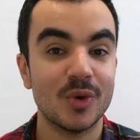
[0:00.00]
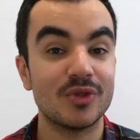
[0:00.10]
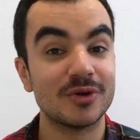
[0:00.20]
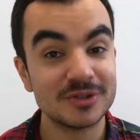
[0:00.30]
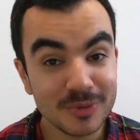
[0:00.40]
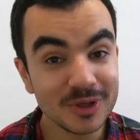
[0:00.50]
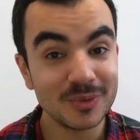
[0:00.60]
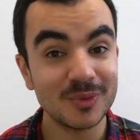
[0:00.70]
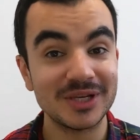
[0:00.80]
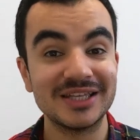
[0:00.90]
Although, spoiler
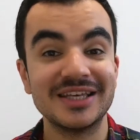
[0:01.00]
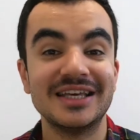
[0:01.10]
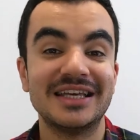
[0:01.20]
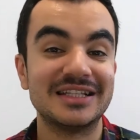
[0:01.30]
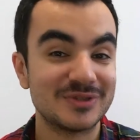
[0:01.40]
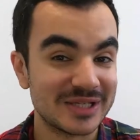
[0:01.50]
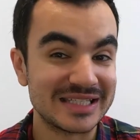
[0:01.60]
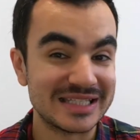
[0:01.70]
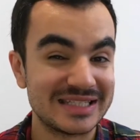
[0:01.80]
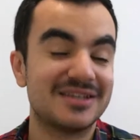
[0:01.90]
warning, it's not
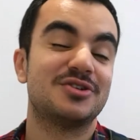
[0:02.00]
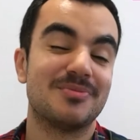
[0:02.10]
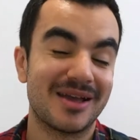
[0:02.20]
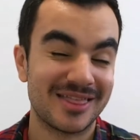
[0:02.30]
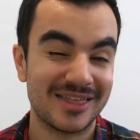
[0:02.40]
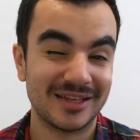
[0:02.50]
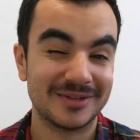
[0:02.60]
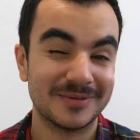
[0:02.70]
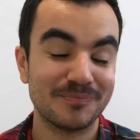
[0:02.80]
as easy as you might think.